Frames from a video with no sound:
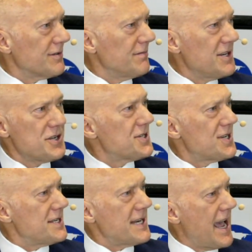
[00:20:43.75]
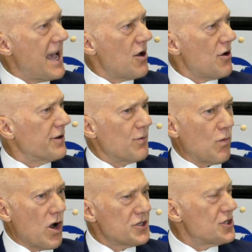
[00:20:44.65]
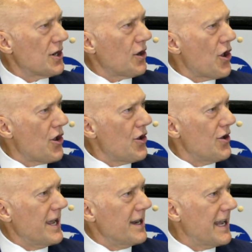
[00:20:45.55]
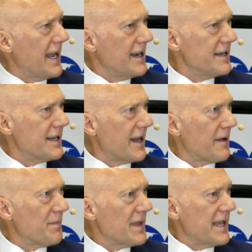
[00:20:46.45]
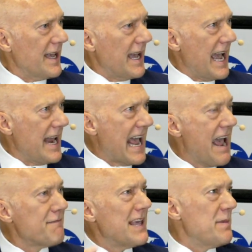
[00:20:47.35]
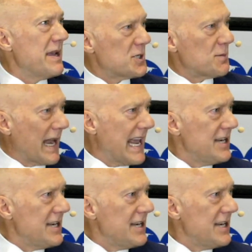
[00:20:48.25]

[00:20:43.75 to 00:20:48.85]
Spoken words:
and just sit down and watch and learn and have them explain